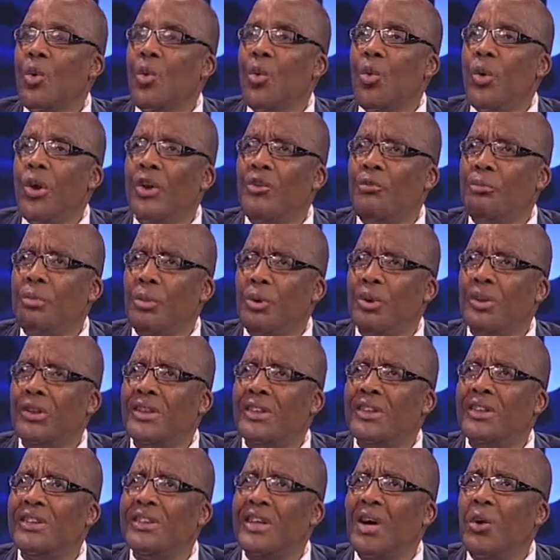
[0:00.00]
We have
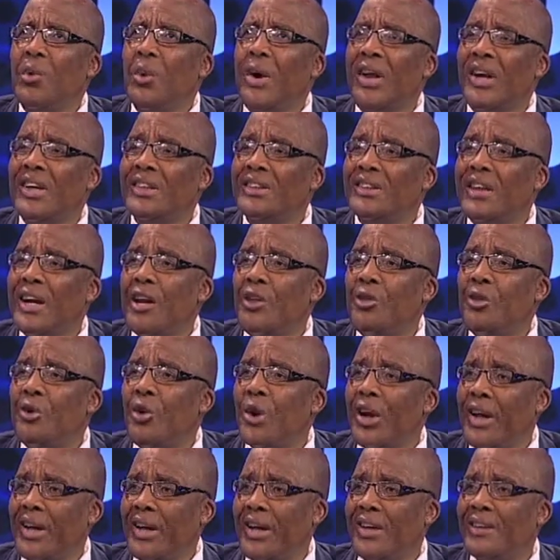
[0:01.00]
brought in the World Health
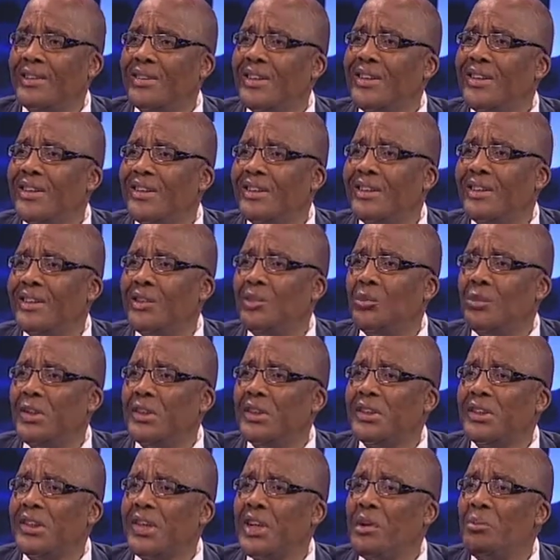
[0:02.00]
Organization,
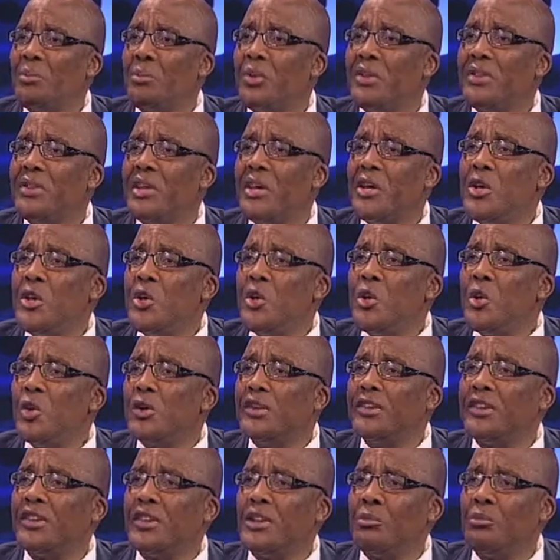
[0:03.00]
which came with a
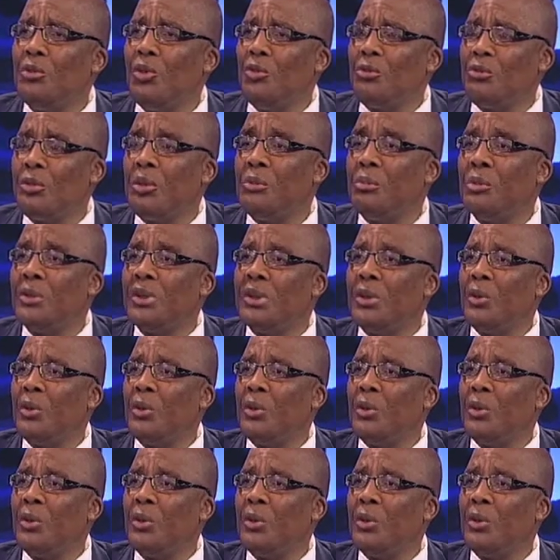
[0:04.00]
huge team of people.